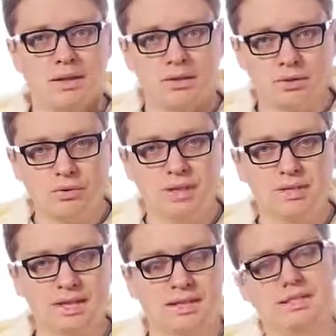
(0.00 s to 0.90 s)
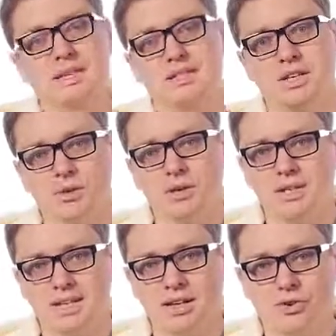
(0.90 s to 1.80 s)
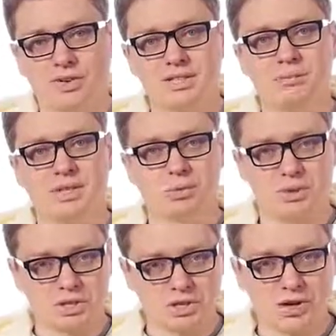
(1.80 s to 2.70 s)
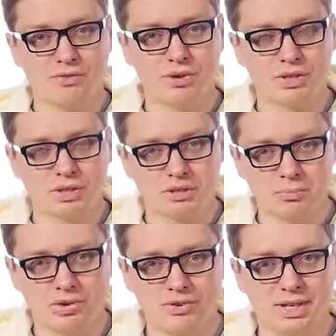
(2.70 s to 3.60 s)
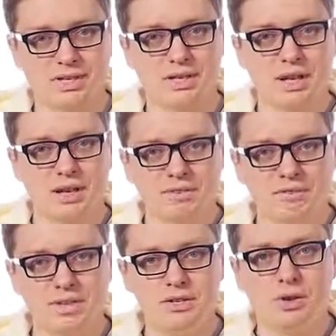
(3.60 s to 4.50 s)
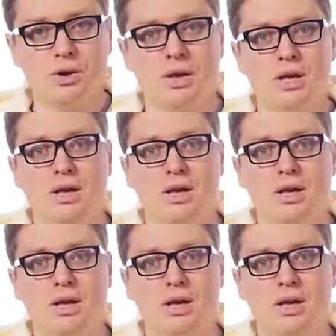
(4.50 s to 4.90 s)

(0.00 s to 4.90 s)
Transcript: Euclid's algorithm that we discovered in the previous video